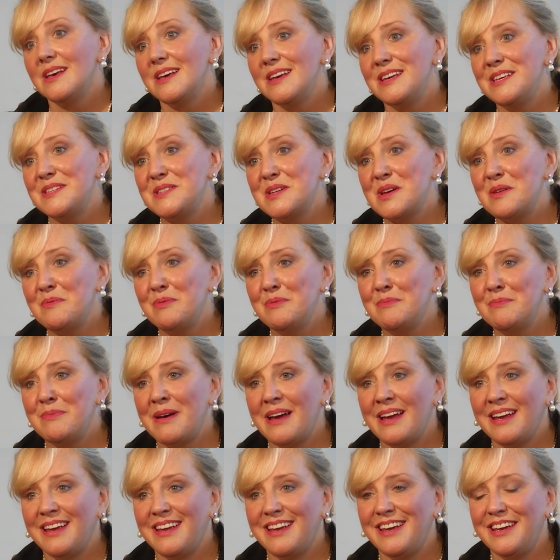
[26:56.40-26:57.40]
Is open
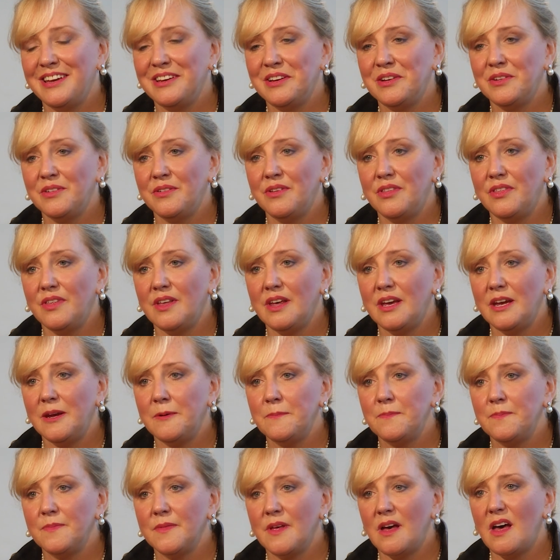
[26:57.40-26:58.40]
banking a good
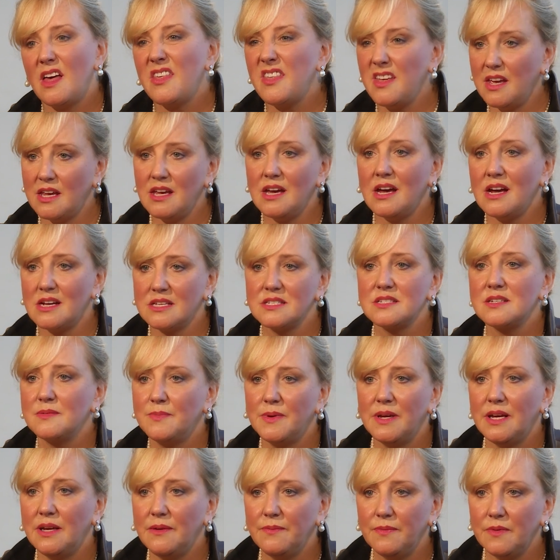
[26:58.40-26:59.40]
thing? I think it has to
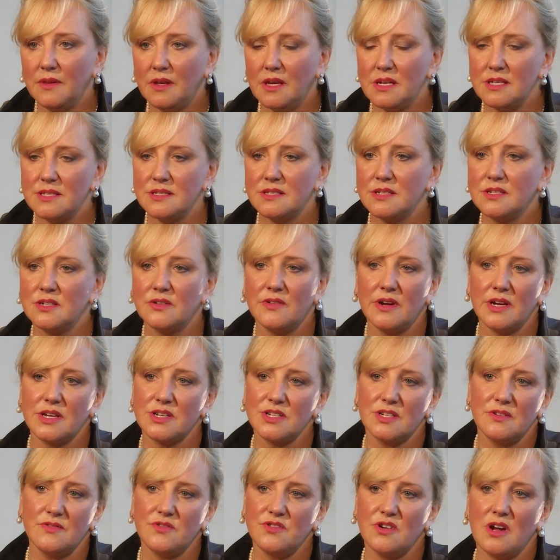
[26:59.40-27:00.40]
be. It's the
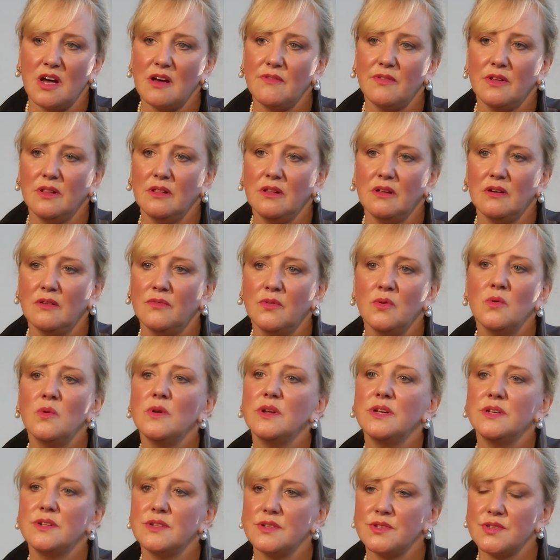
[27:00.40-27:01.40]
direction of travel of all
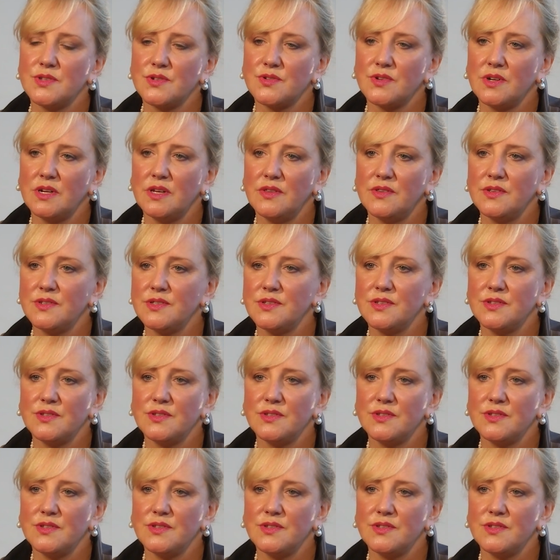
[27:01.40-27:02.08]
industry. This